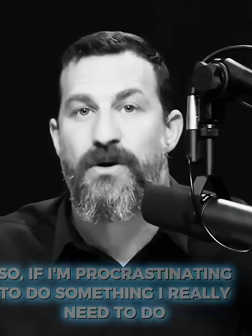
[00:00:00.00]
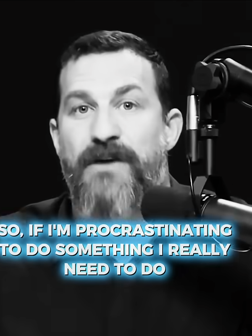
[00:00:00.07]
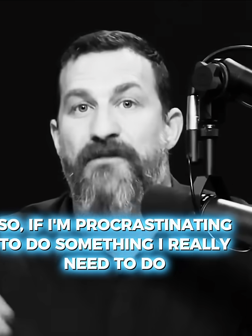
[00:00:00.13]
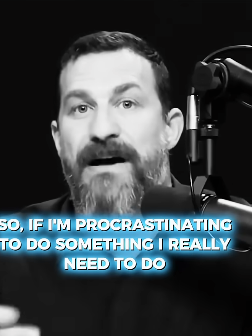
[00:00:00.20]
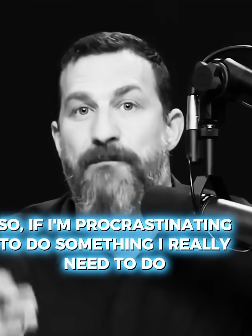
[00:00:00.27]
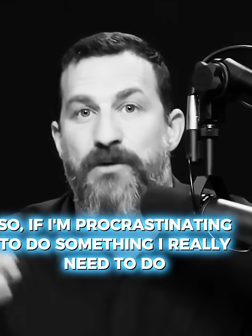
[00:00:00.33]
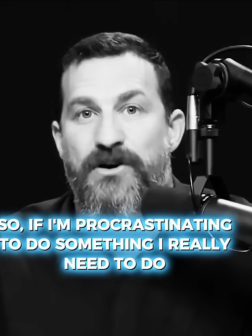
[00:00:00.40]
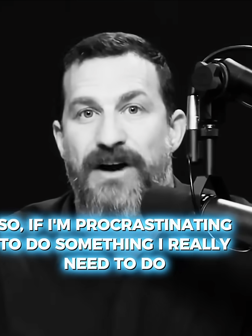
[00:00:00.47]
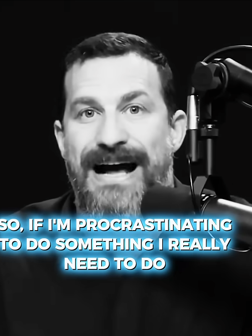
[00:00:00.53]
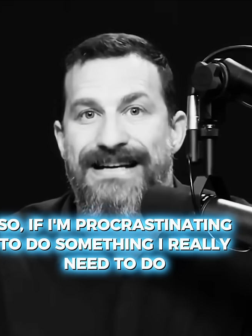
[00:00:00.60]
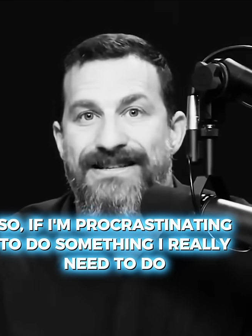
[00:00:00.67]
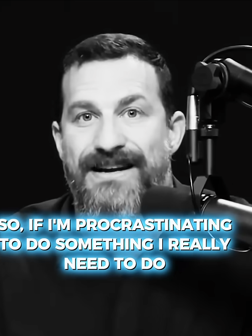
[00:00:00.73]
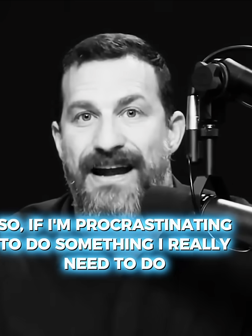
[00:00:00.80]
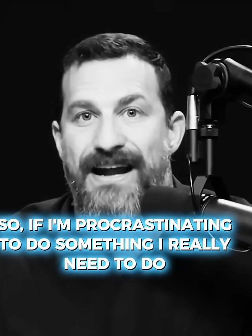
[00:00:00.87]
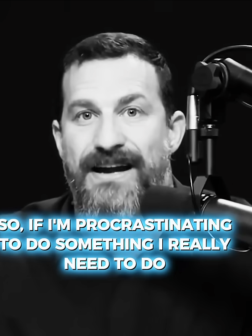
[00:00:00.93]
So, if I'm
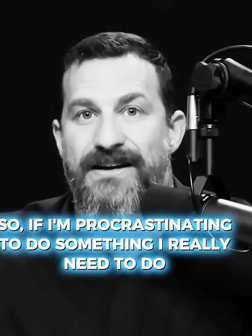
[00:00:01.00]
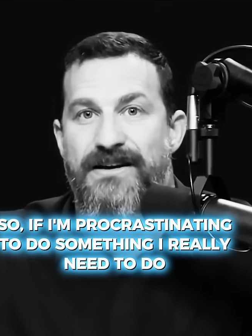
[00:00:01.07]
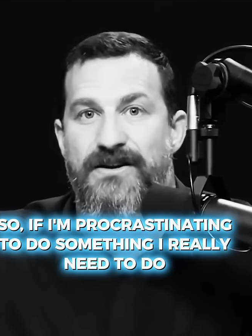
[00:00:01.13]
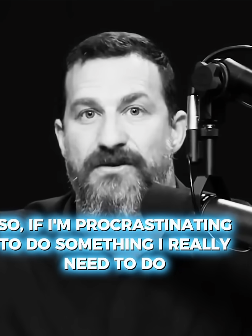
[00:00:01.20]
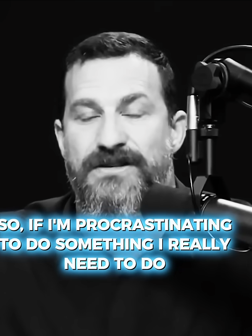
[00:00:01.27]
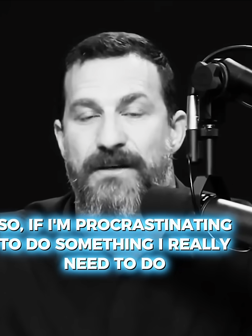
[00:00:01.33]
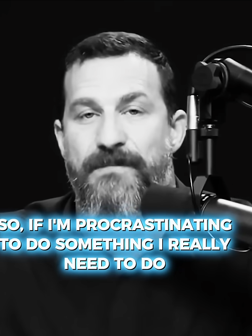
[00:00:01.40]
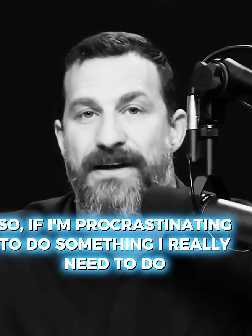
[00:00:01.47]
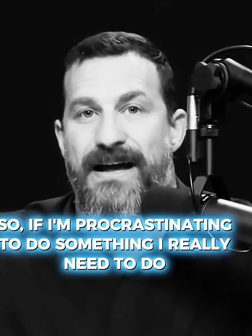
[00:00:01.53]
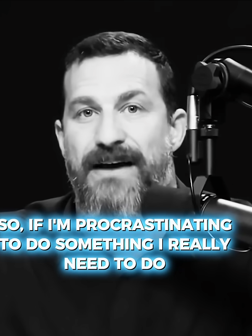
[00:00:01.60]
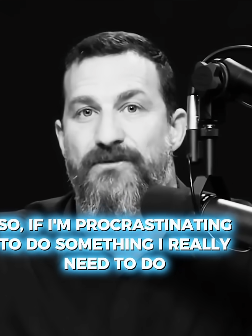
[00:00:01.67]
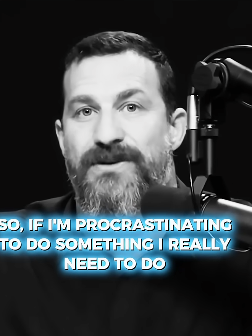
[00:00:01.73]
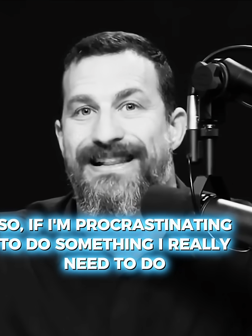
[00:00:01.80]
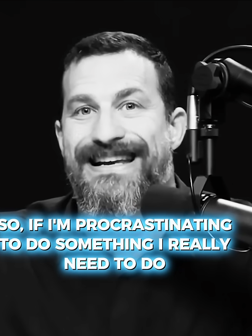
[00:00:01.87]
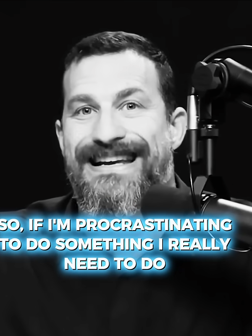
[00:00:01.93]
procrastinating to do something
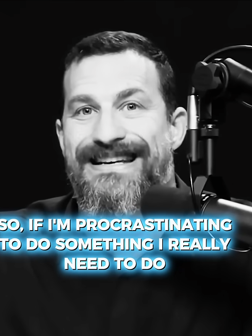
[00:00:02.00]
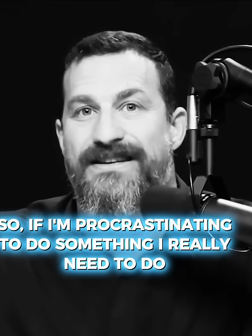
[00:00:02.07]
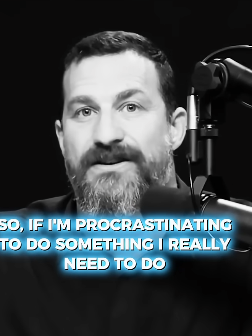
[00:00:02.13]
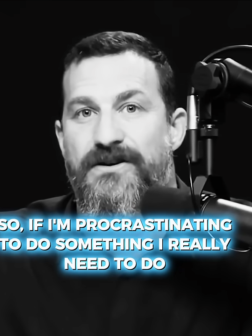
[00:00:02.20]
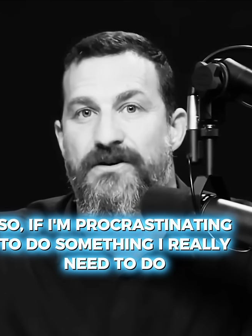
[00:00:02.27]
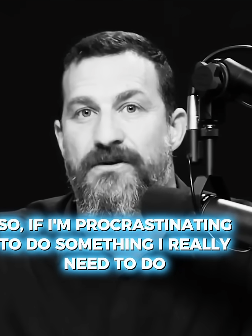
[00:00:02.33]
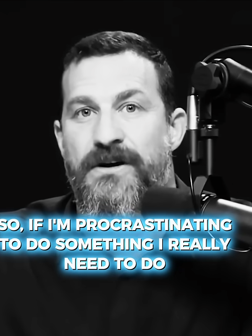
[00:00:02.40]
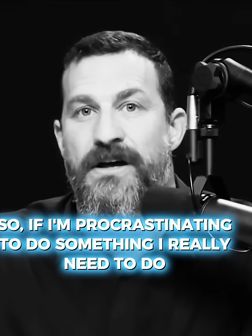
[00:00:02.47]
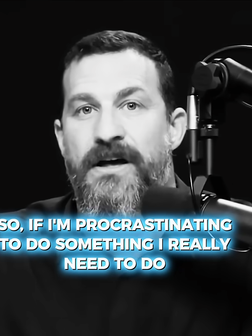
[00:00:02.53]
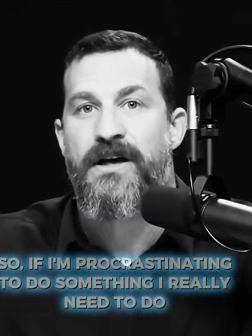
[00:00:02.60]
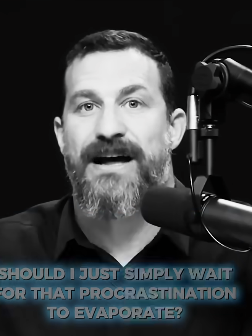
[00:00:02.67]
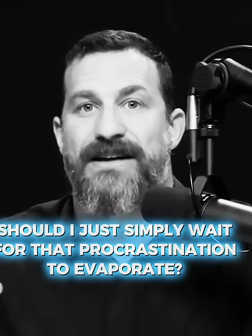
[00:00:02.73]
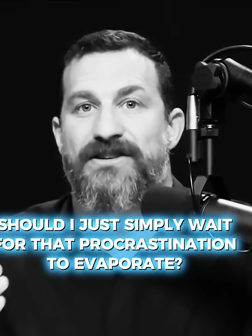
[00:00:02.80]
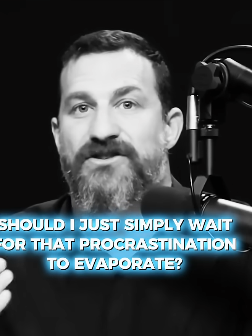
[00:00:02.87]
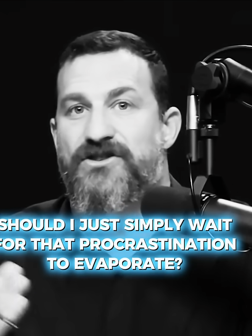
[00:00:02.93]
I really need to do,
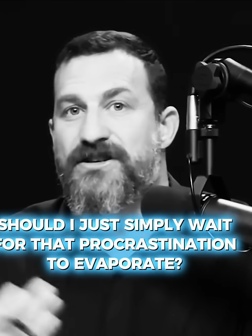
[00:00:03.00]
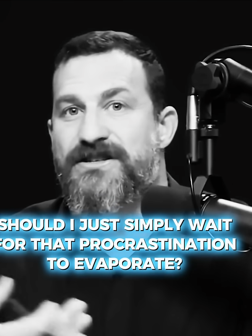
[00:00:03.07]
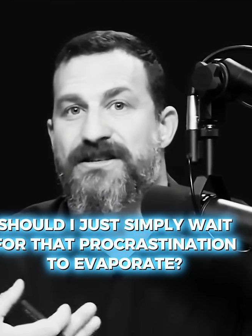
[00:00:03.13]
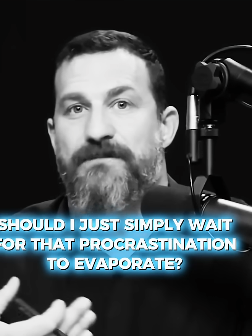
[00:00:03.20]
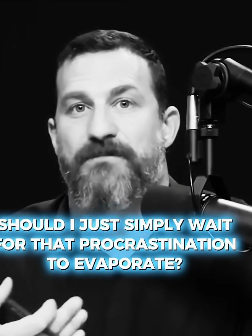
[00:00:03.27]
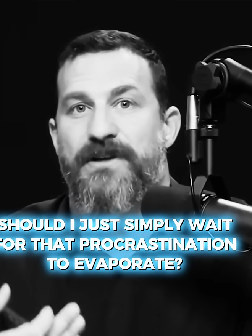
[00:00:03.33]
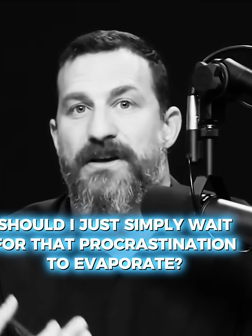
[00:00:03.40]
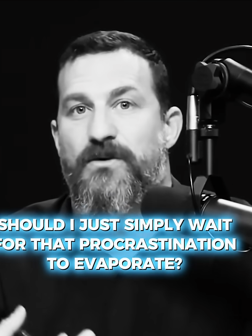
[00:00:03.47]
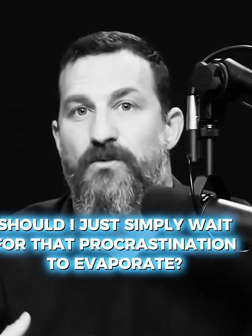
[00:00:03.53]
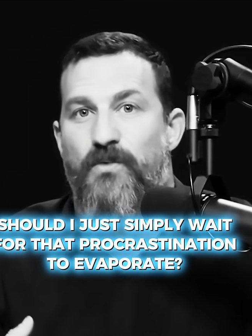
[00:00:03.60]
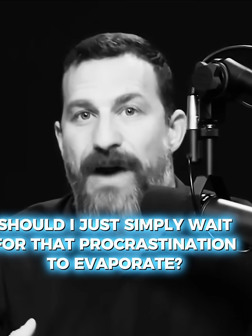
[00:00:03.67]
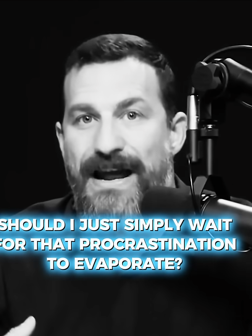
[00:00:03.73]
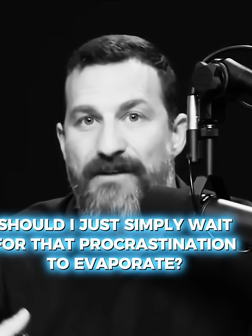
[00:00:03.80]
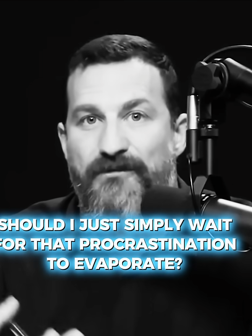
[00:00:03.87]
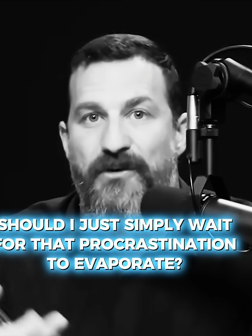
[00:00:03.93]
should I just simply
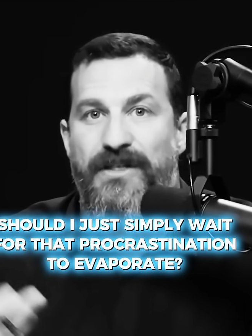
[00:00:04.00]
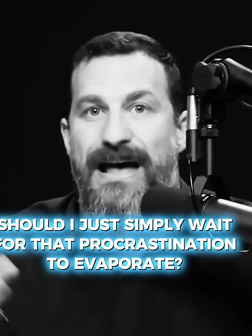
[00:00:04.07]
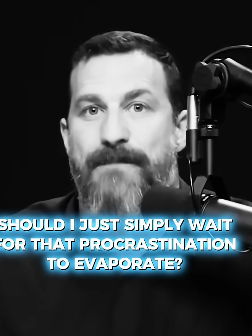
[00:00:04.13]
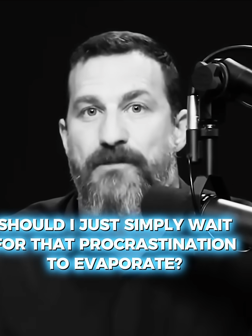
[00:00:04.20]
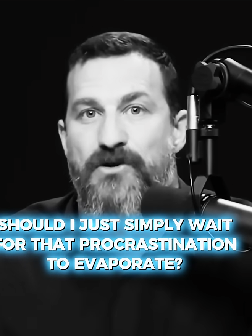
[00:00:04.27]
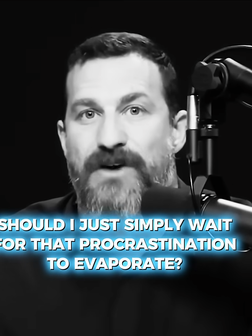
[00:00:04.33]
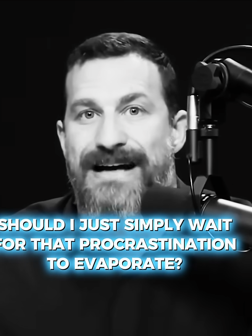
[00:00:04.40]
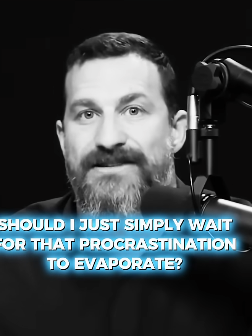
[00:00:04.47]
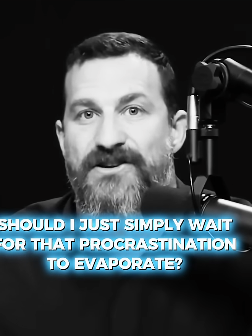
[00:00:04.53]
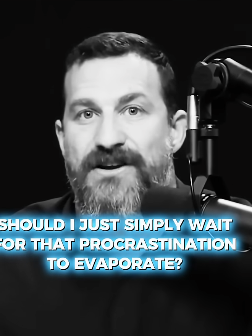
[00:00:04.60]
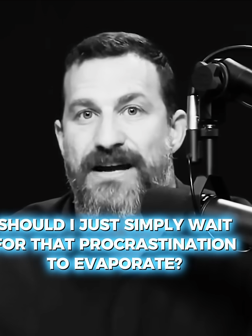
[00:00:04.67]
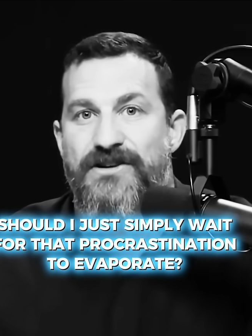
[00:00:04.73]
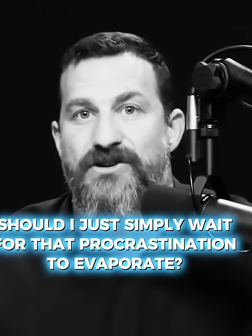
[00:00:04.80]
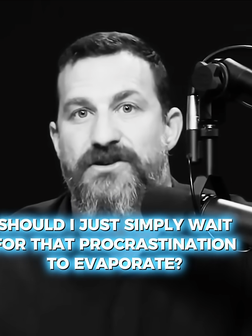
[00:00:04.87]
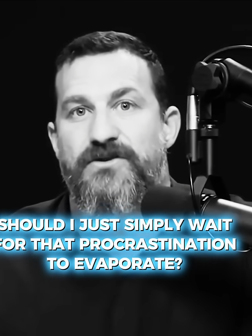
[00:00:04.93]
wait for that
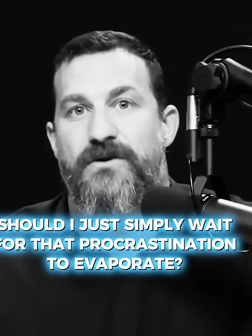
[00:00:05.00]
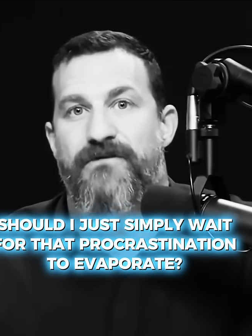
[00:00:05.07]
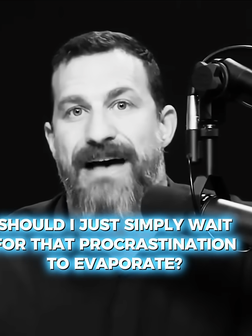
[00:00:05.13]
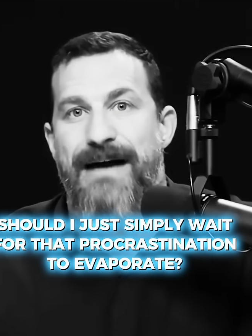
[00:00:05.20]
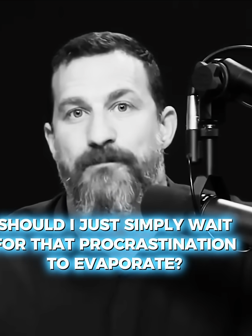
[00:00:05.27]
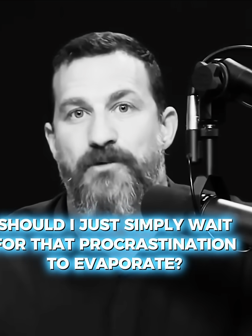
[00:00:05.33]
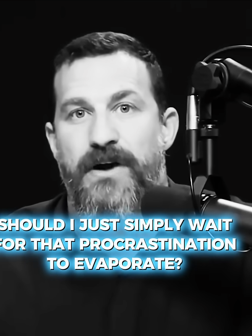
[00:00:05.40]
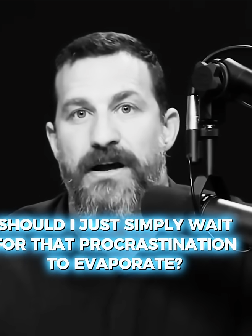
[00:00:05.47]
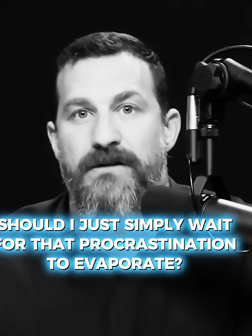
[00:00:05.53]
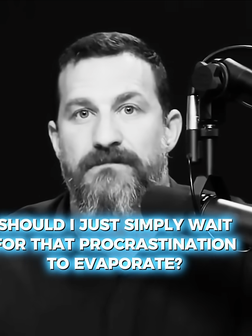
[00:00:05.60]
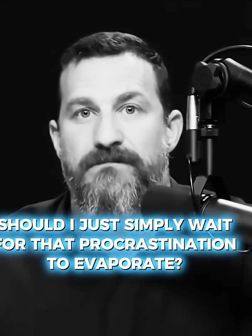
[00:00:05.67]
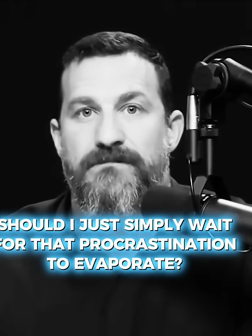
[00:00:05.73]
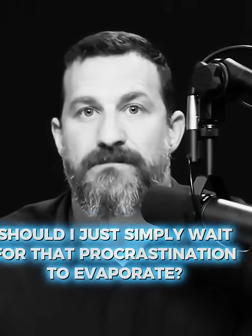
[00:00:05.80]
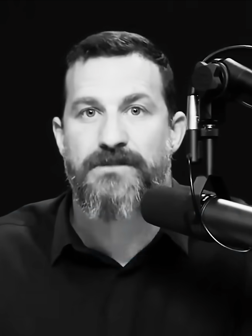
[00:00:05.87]
procrastination to evaporate?